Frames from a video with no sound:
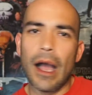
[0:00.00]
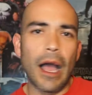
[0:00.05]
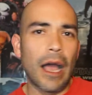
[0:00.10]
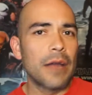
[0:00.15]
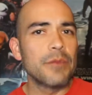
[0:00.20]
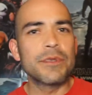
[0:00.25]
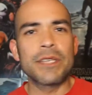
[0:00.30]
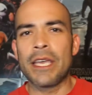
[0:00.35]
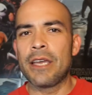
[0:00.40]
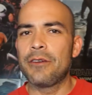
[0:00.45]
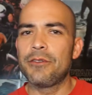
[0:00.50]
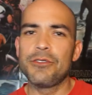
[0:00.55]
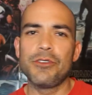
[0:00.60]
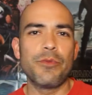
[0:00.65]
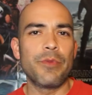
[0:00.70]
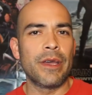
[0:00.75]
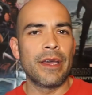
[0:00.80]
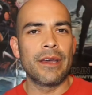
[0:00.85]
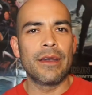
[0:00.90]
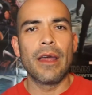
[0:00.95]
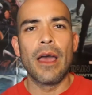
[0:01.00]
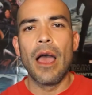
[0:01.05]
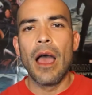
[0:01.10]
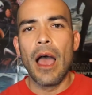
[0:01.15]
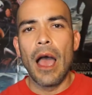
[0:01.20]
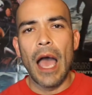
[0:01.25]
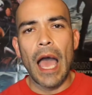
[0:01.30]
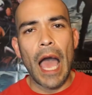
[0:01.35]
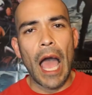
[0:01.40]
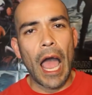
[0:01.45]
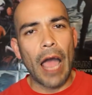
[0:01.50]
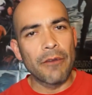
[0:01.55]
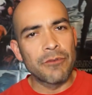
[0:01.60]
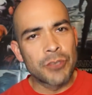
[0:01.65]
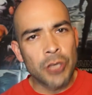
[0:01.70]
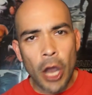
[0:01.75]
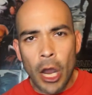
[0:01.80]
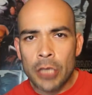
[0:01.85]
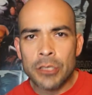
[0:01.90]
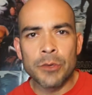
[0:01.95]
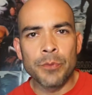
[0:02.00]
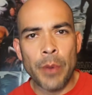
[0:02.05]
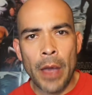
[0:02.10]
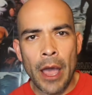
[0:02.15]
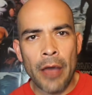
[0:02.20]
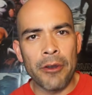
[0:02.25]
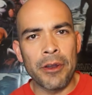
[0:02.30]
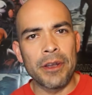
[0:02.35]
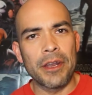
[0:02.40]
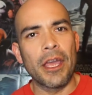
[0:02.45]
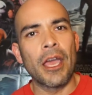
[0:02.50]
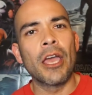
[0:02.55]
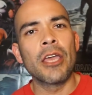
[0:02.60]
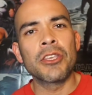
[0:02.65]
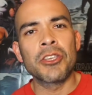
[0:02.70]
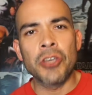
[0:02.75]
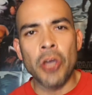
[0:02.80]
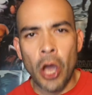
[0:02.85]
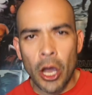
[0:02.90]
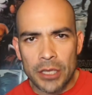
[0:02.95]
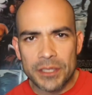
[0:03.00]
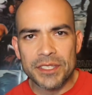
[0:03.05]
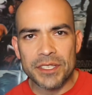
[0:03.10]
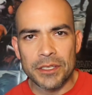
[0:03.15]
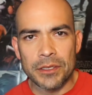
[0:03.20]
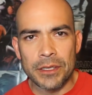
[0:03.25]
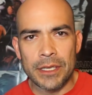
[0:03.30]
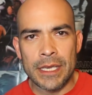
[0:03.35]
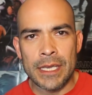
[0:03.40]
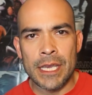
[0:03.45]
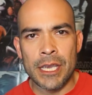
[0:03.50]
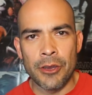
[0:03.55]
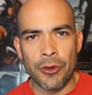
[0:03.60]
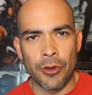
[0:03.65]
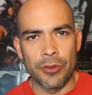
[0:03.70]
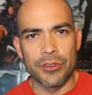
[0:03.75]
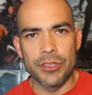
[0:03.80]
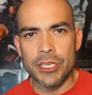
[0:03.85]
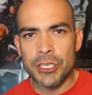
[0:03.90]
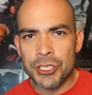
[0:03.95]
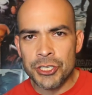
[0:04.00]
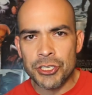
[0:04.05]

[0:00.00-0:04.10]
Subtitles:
I'm telling you, man, I've talked about it constantly here on this